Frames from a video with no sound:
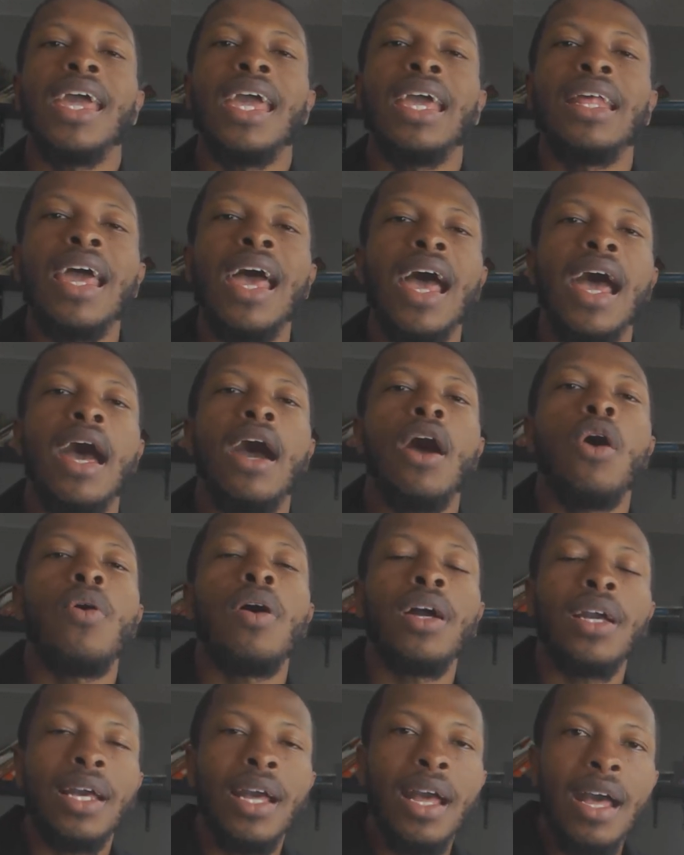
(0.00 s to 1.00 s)
and how
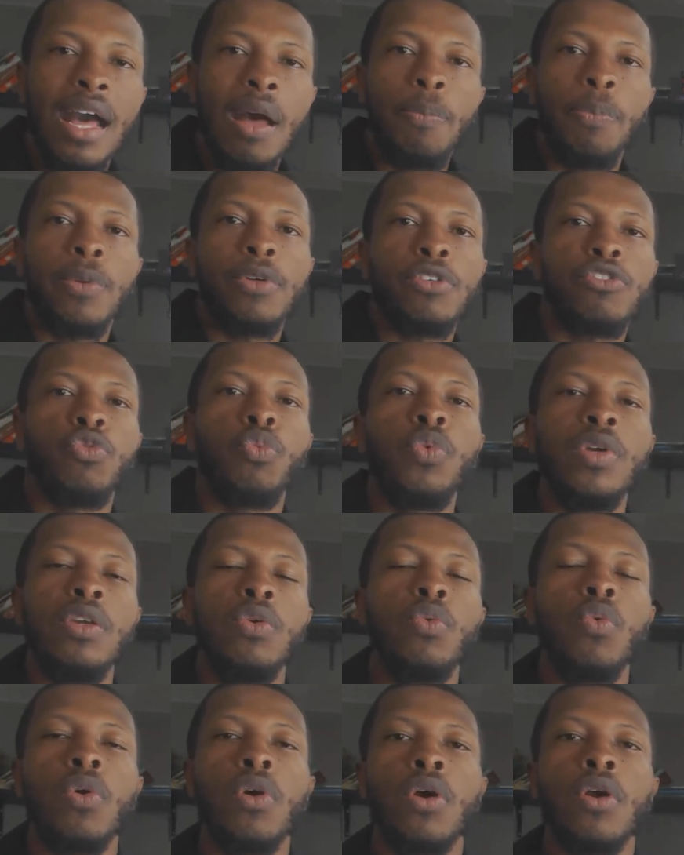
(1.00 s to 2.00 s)
accomplished
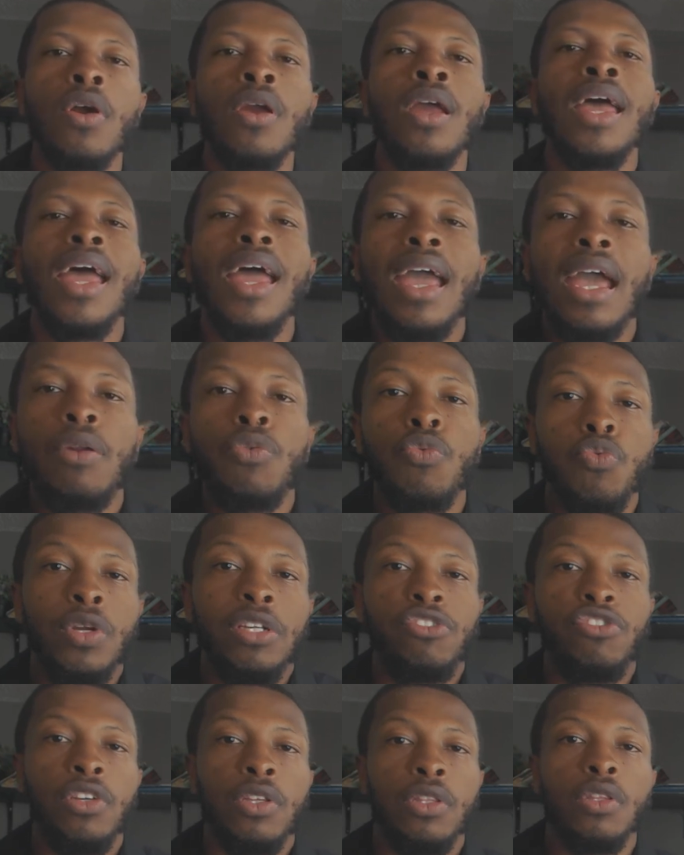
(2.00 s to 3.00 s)
we were at
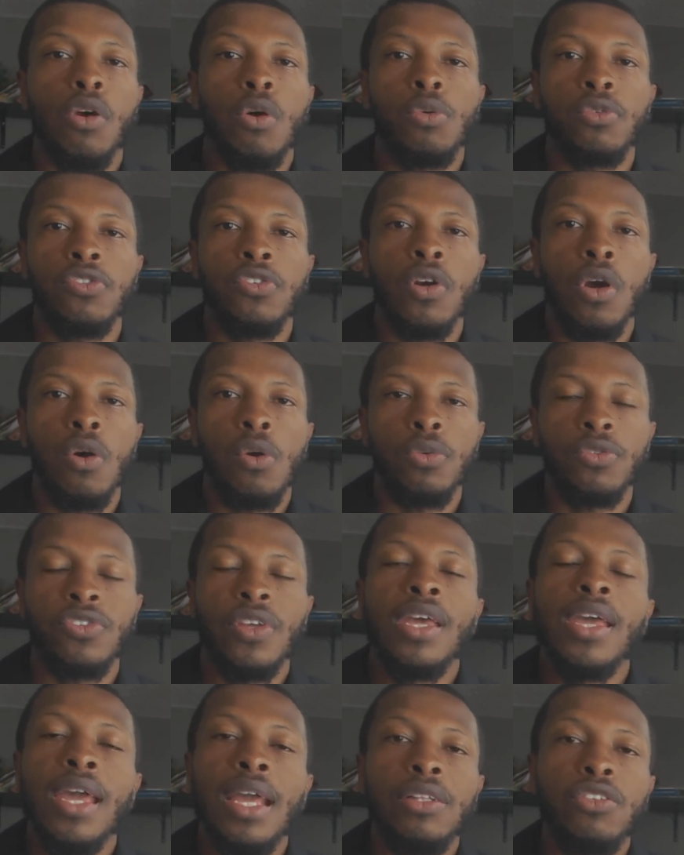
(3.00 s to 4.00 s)
reaching those goals.